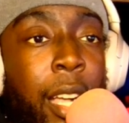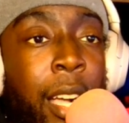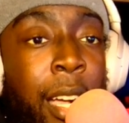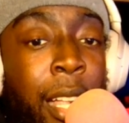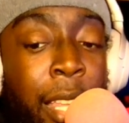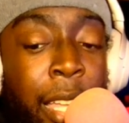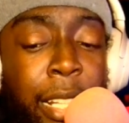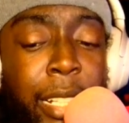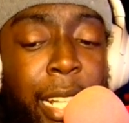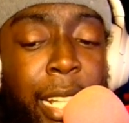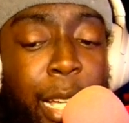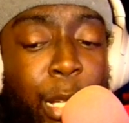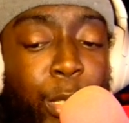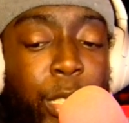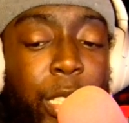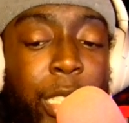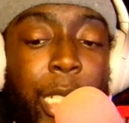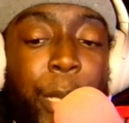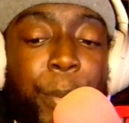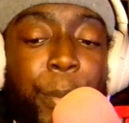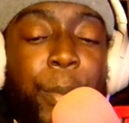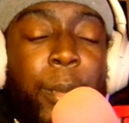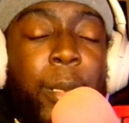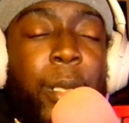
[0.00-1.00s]
Like that was
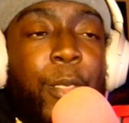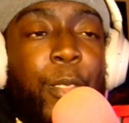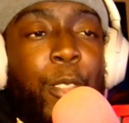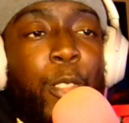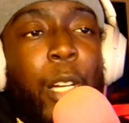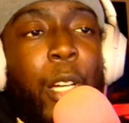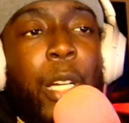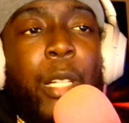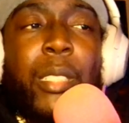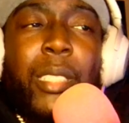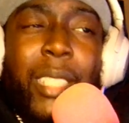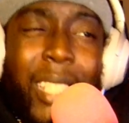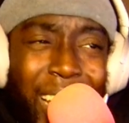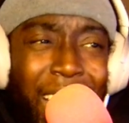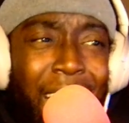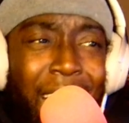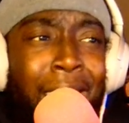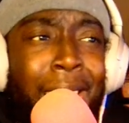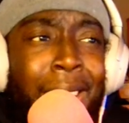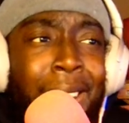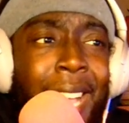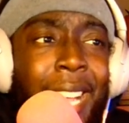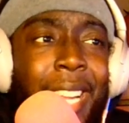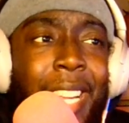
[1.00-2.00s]
cheap enough where I was like, all
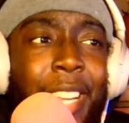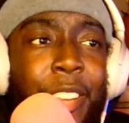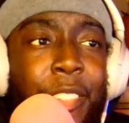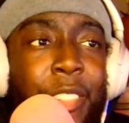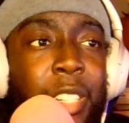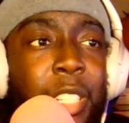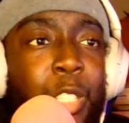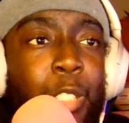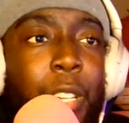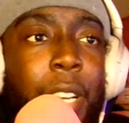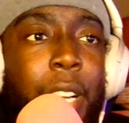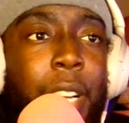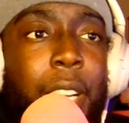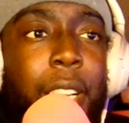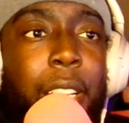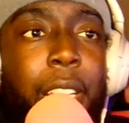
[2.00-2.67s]
right, I give it a try.